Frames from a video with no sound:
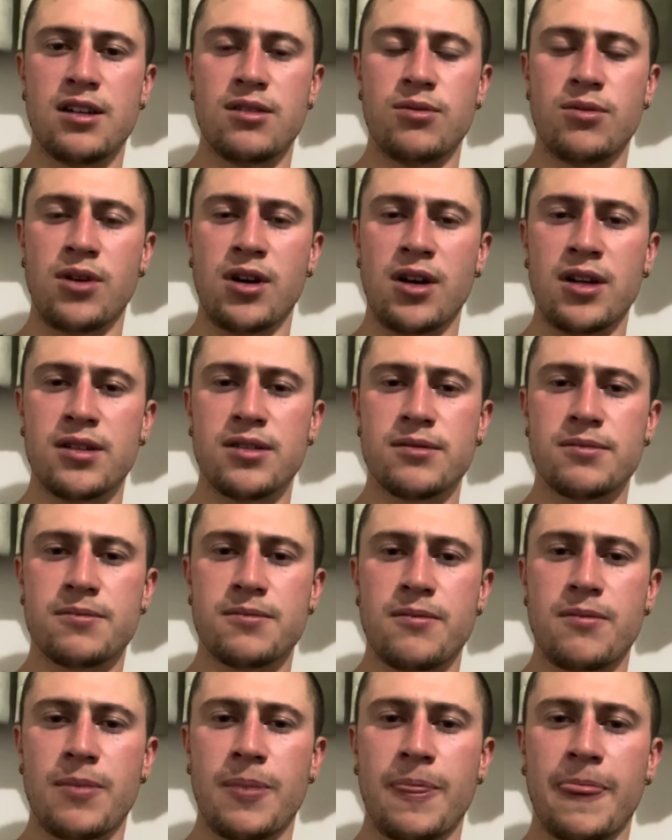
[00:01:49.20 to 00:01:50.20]
right?
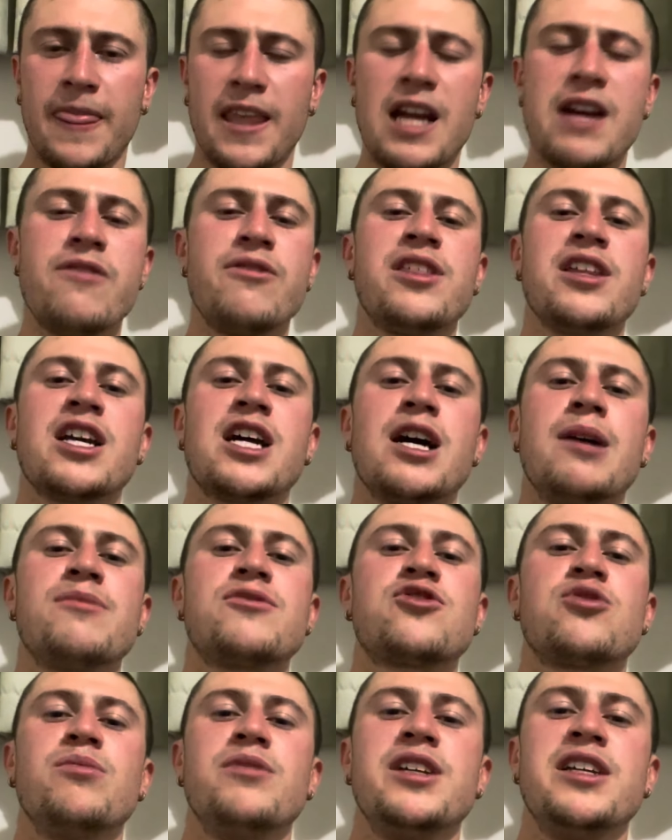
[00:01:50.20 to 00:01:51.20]
Everything comes
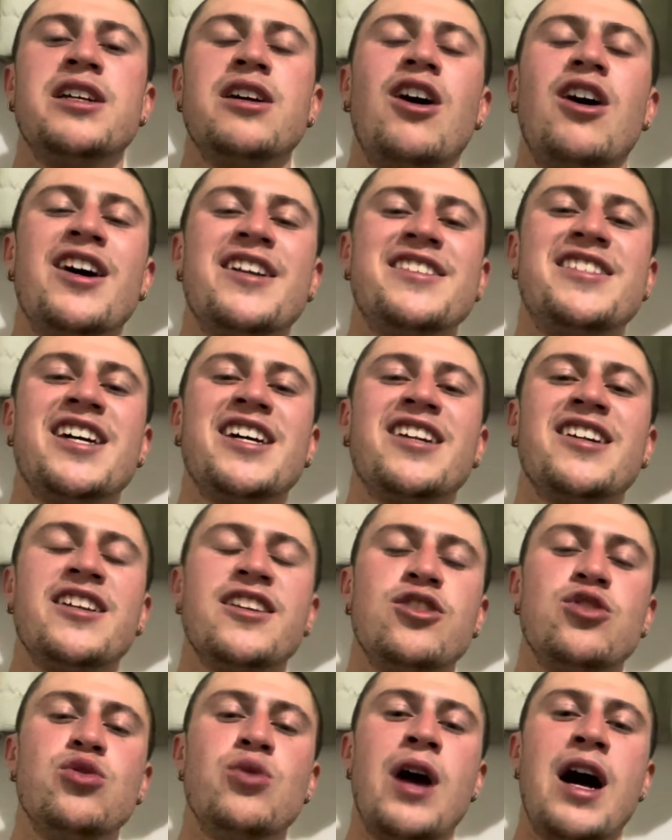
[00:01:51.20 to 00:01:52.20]
from the identity
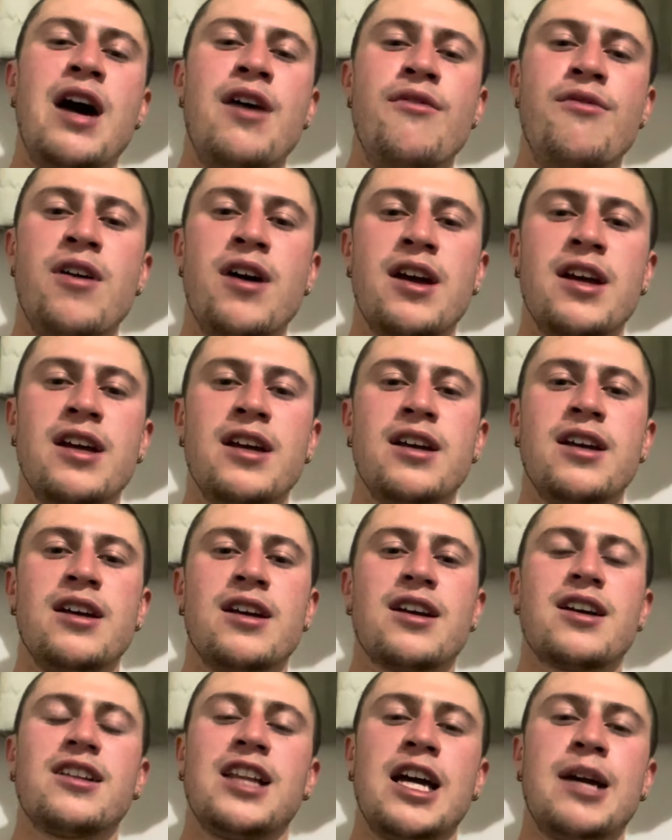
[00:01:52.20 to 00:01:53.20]
you have
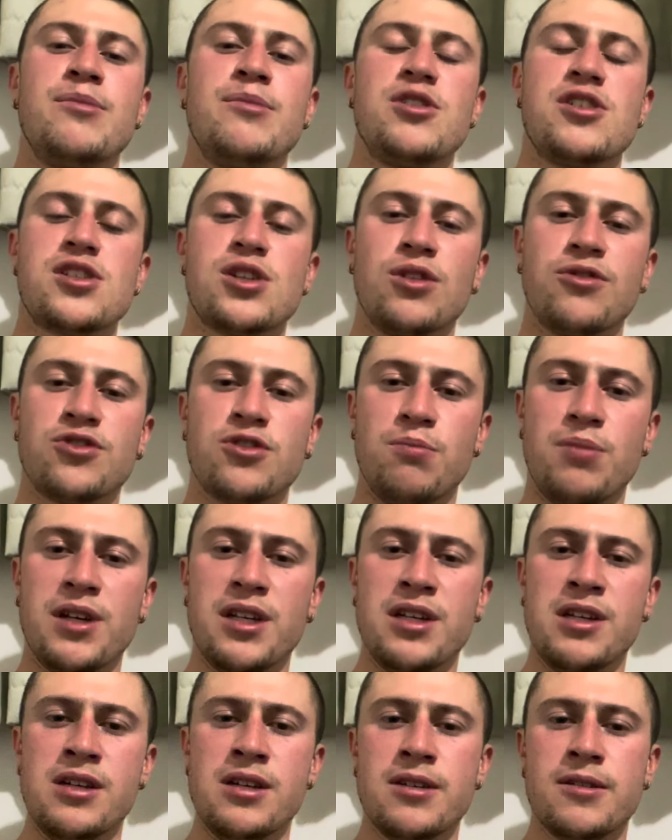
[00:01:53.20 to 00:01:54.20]
claimed yourself to
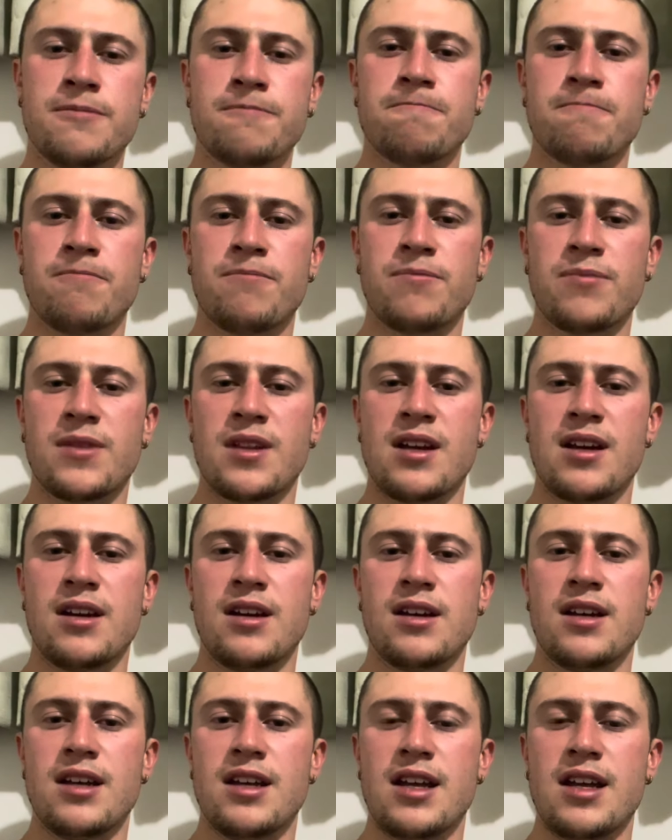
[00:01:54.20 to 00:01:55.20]
be.
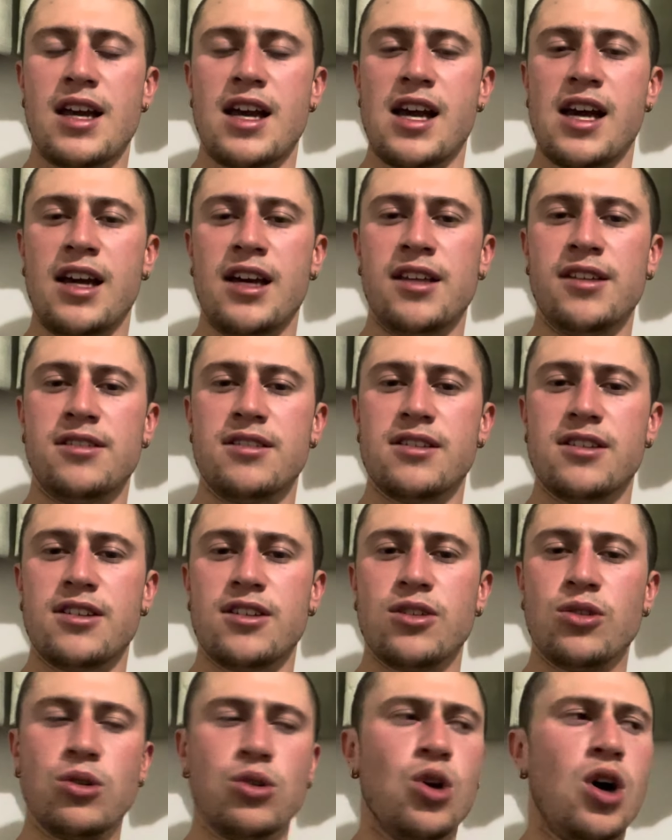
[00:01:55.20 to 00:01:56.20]
And
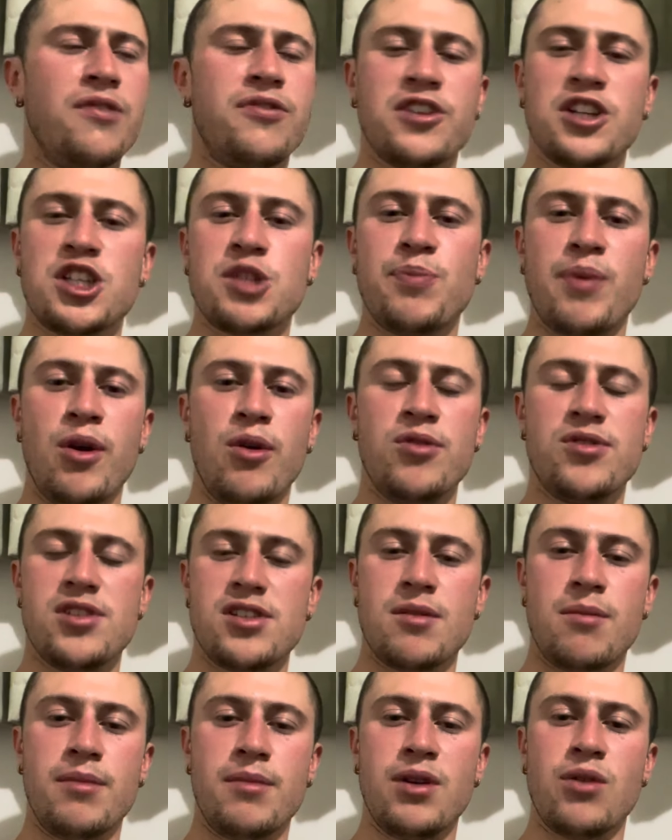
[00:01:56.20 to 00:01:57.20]
your life experience is
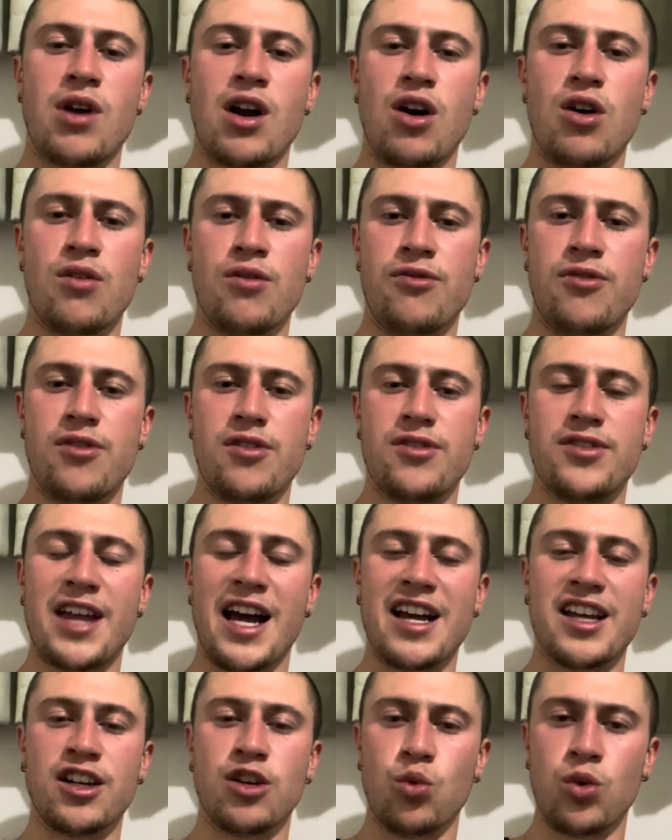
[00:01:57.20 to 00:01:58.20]
a mirror of that
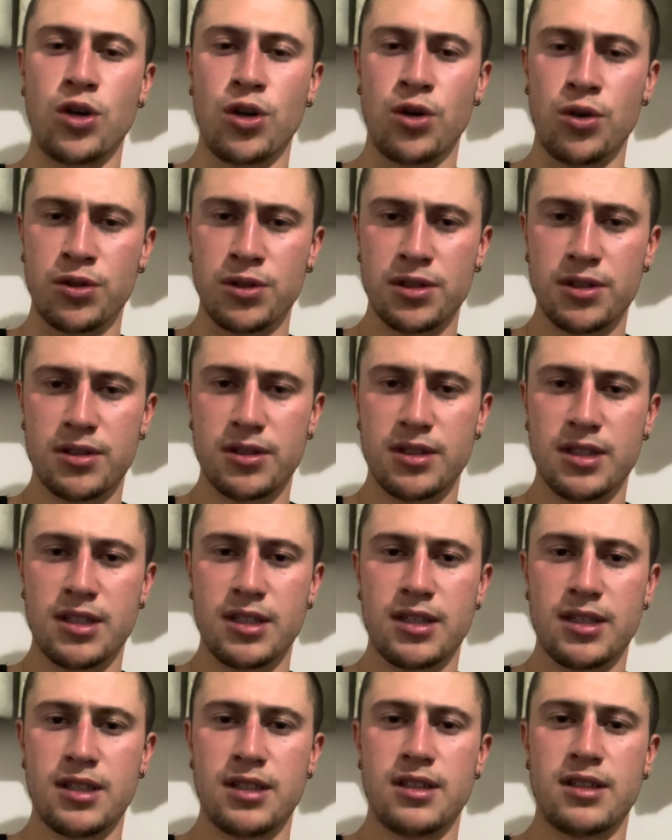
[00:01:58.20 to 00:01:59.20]
inner world
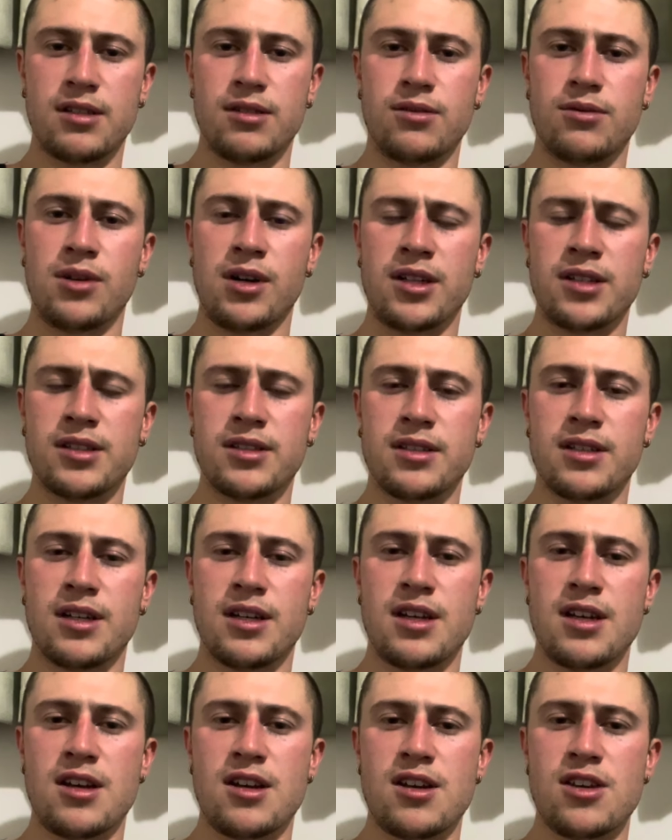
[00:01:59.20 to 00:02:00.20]
right?
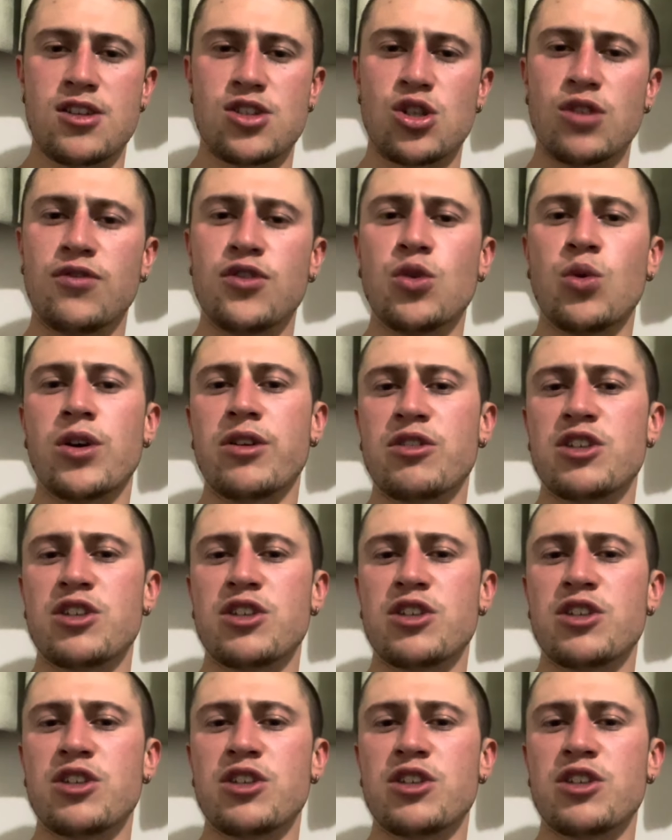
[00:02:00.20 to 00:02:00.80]
So if you want to